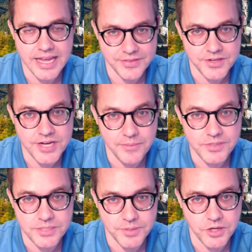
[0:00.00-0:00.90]
at the time you
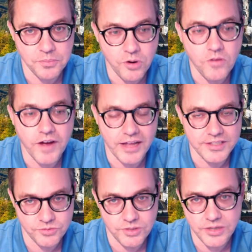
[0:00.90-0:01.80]
submit your profile
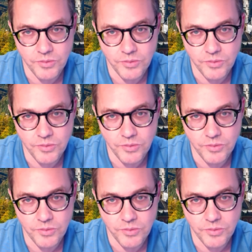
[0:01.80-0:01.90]
is really